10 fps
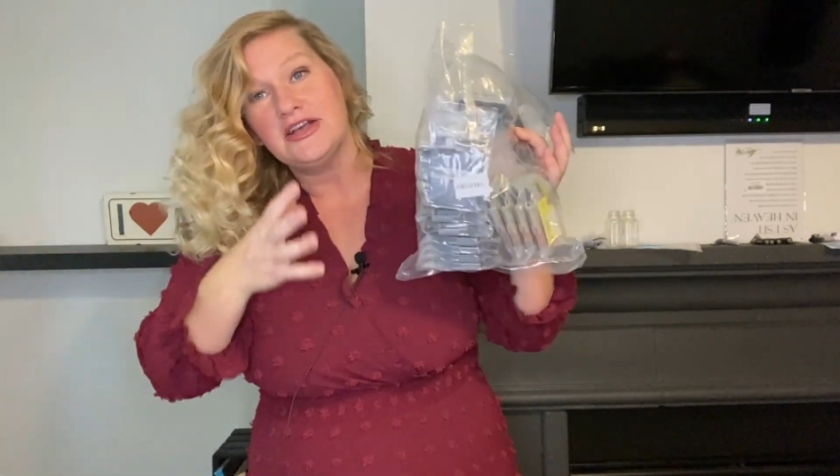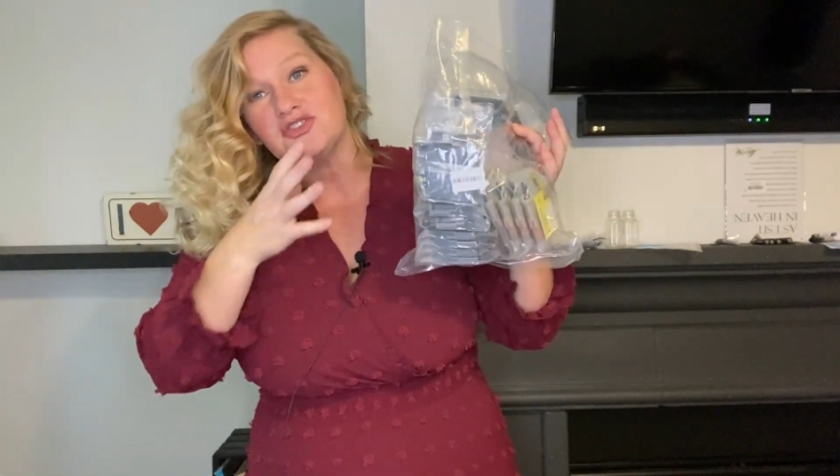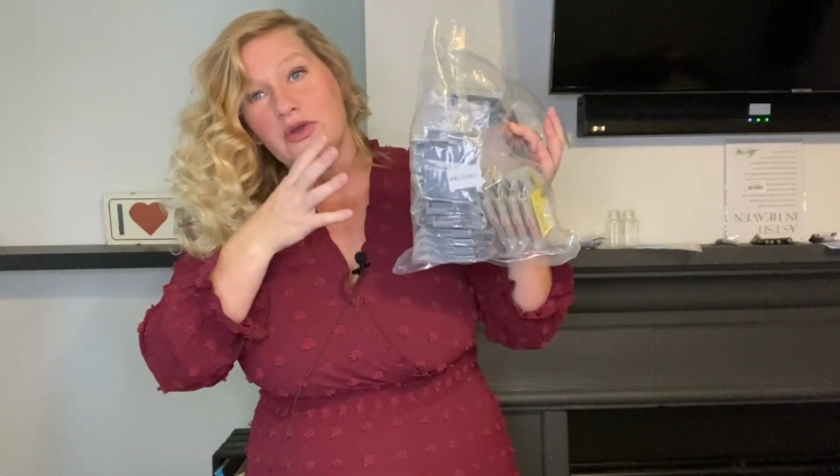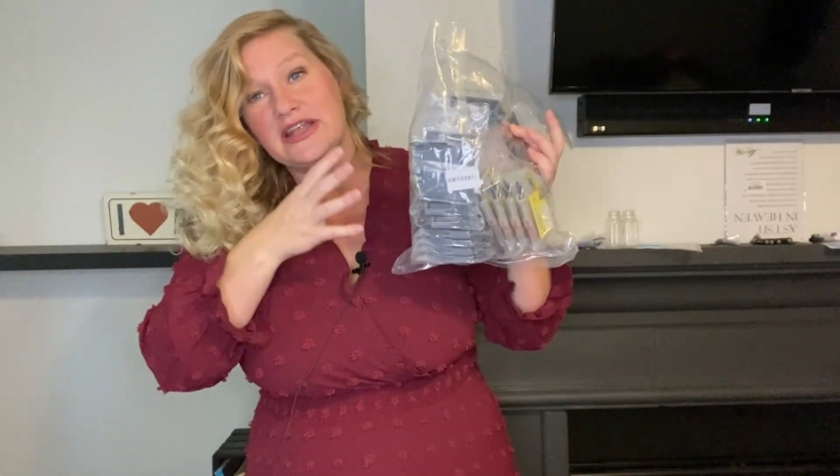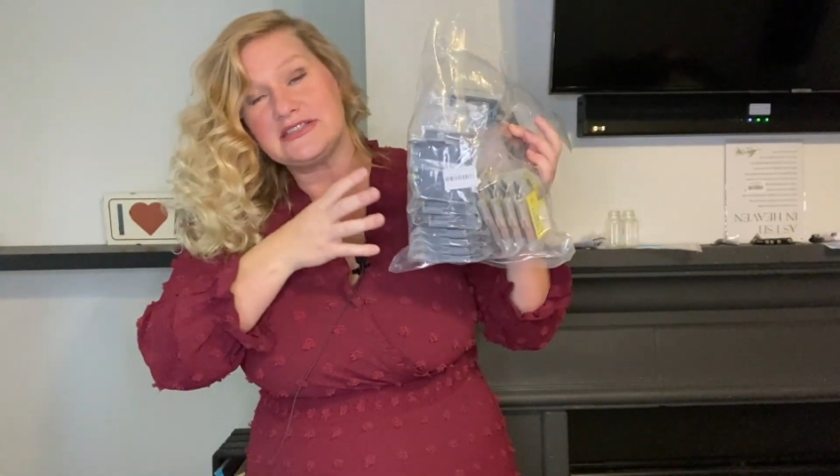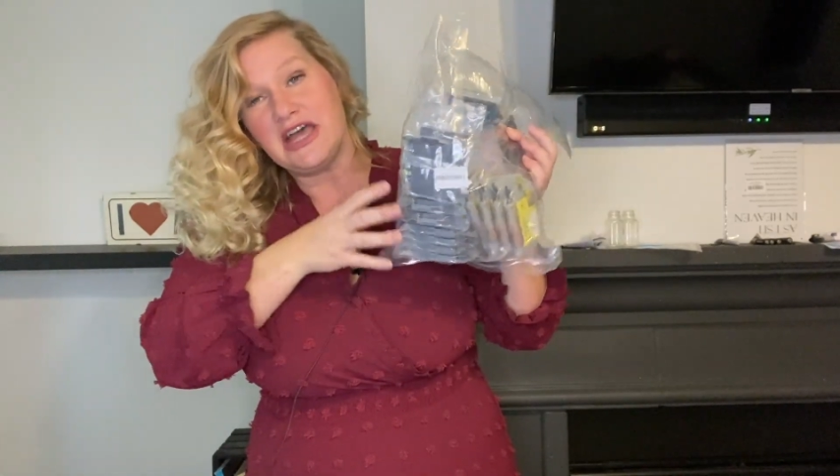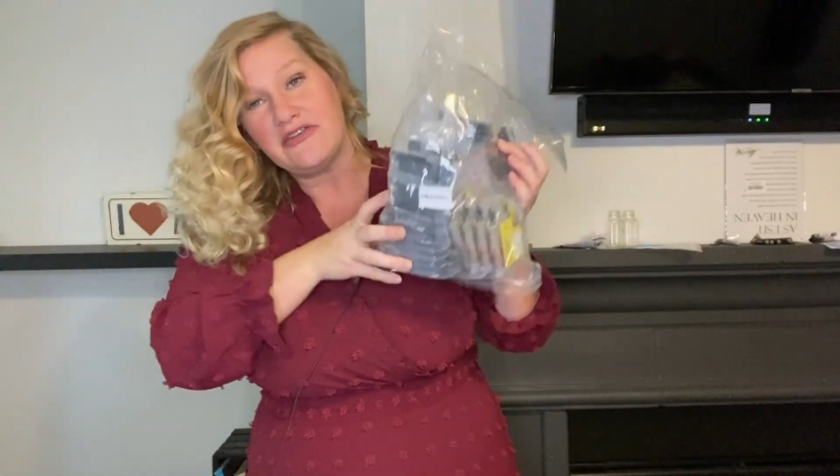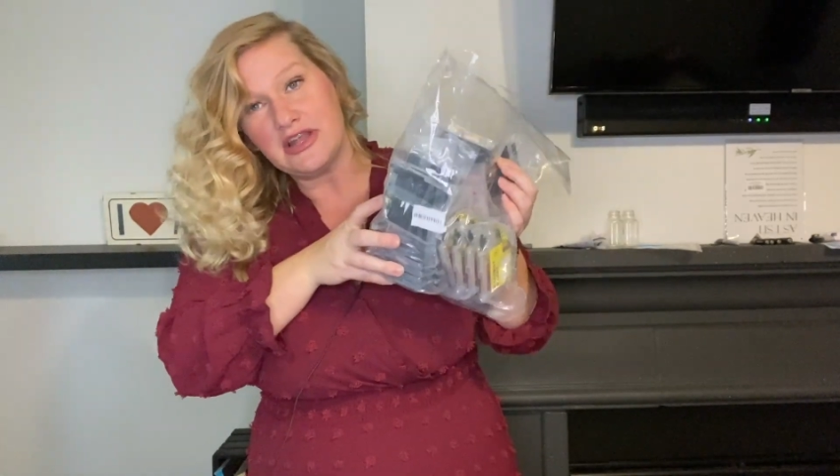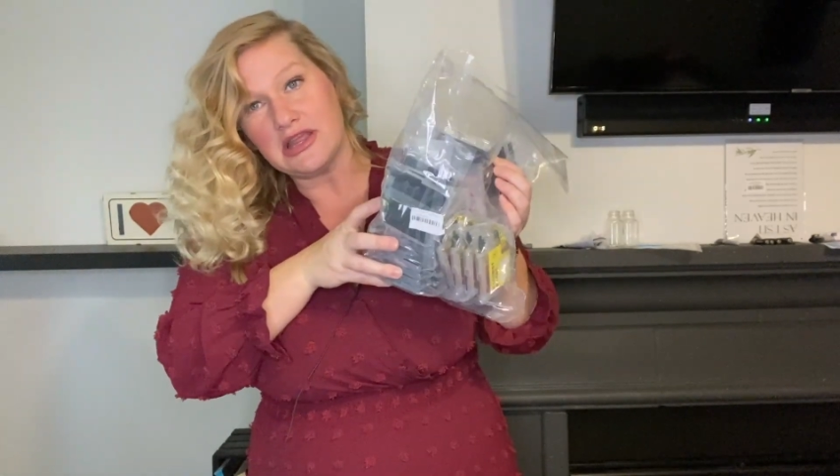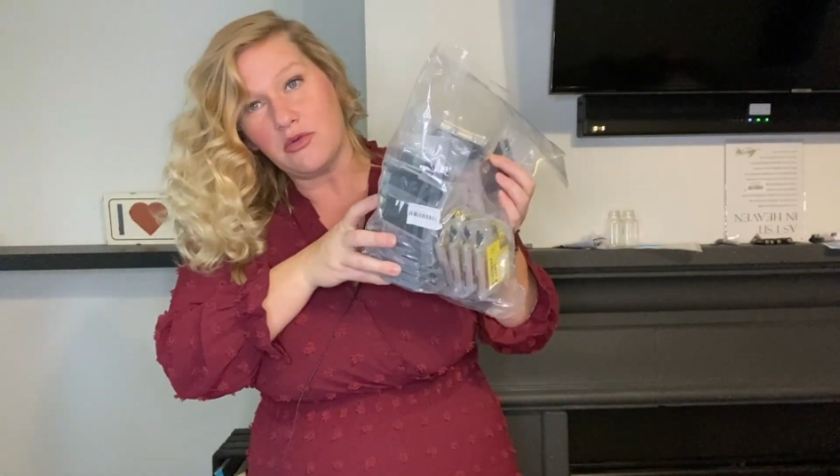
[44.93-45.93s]
So it is
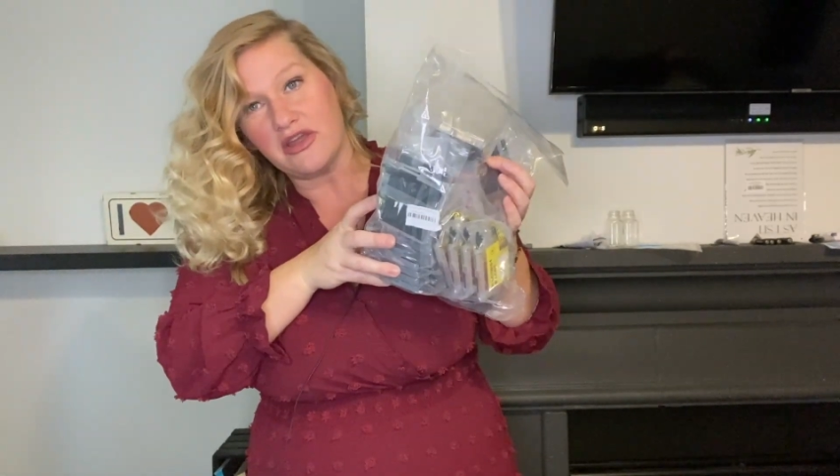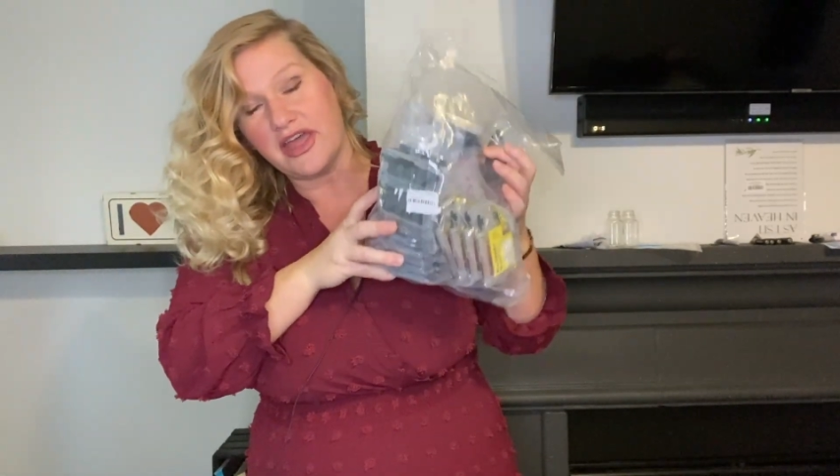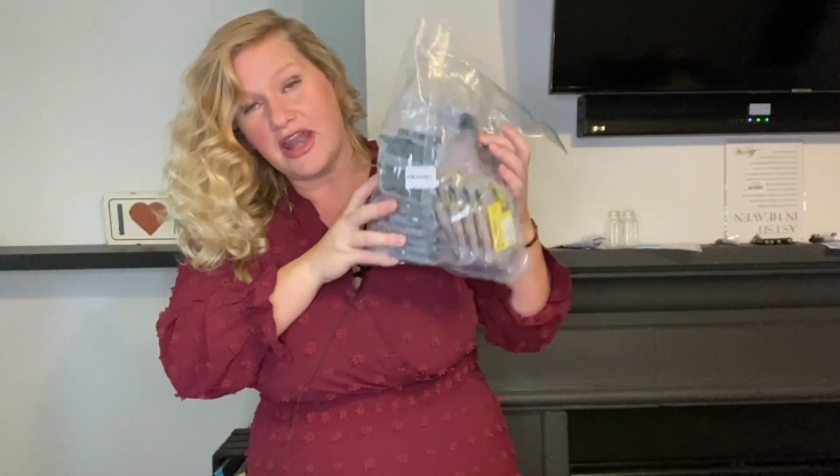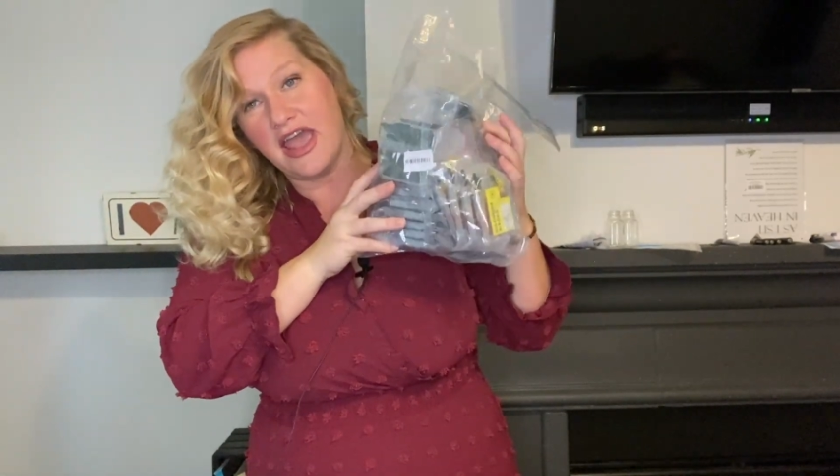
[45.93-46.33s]
definitely worth it.